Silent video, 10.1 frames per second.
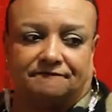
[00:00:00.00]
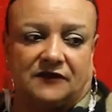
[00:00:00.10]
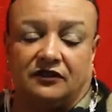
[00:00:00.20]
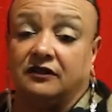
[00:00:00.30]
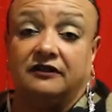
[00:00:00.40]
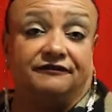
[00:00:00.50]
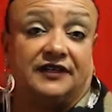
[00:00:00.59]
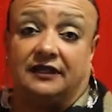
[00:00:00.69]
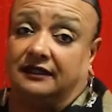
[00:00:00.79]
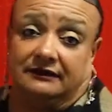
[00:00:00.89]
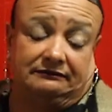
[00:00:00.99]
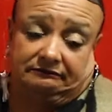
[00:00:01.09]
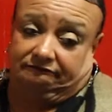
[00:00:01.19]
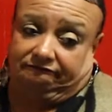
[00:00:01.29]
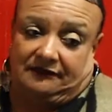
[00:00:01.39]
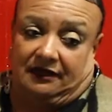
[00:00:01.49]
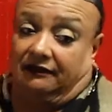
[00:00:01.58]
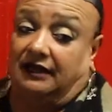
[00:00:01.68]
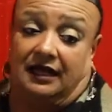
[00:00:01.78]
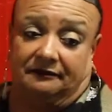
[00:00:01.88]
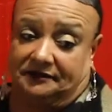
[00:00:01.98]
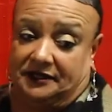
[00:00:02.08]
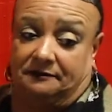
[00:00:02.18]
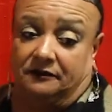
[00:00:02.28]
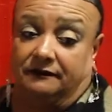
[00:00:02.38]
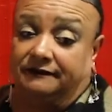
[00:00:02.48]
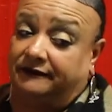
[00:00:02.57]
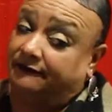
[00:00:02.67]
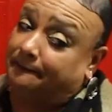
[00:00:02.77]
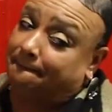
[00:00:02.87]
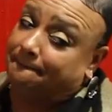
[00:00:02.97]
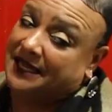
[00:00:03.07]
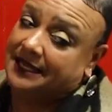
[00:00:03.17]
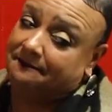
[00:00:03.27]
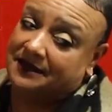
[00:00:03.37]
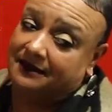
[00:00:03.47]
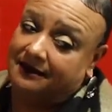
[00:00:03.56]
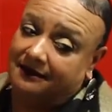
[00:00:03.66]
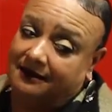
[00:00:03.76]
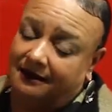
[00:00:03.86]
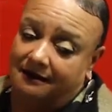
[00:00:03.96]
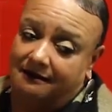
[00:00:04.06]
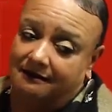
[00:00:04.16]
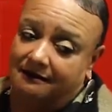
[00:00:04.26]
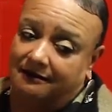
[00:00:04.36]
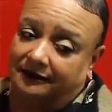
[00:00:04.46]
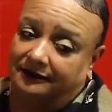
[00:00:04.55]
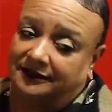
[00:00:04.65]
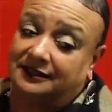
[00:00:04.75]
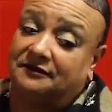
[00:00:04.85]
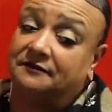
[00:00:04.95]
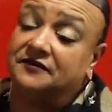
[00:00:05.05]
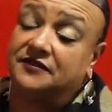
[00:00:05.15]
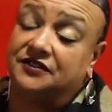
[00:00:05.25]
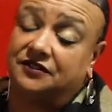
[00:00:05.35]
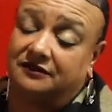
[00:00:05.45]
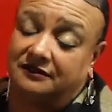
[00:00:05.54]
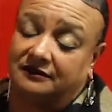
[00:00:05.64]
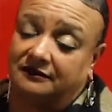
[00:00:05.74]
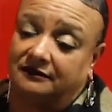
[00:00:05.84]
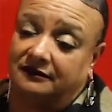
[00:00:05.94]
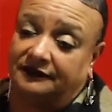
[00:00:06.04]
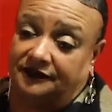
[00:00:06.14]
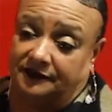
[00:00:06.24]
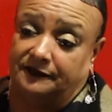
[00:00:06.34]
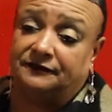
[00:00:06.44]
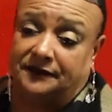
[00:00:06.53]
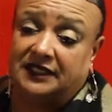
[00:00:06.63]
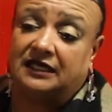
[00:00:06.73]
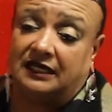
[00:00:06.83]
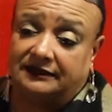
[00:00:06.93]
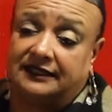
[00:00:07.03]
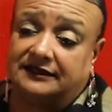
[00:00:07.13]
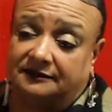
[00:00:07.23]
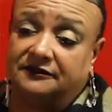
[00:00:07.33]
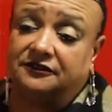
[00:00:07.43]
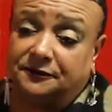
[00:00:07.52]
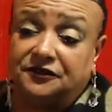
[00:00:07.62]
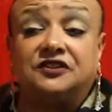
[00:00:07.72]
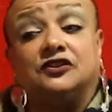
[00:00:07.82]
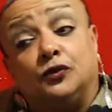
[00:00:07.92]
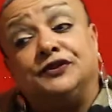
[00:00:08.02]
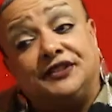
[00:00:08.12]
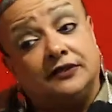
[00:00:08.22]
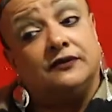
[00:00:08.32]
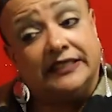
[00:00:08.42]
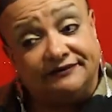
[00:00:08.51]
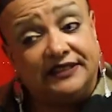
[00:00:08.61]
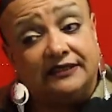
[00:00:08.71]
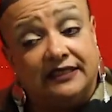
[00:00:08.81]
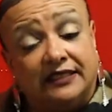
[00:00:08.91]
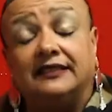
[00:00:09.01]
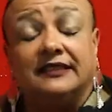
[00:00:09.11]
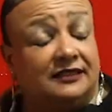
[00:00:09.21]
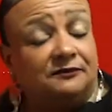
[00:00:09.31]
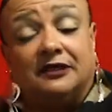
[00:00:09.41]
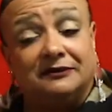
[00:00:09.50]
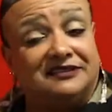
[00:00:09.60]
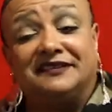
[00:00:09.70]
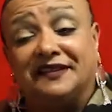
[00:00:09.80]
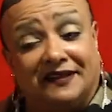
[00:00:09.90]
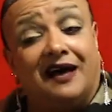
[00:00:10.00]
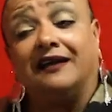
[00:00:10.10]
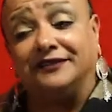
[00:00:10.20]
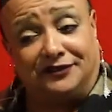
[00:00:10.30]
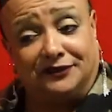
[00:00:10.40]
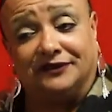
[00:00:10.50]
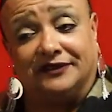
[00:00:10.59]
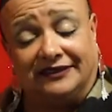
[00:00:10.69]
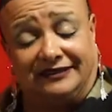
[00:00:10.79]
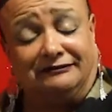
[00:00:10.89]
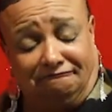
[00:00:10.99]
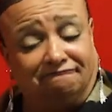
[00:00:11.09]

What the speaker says: you're going to find a lot of people, maybe some of the musicians, if we can contact some of the musicians who are still living, they can probably tell you a lot of stories.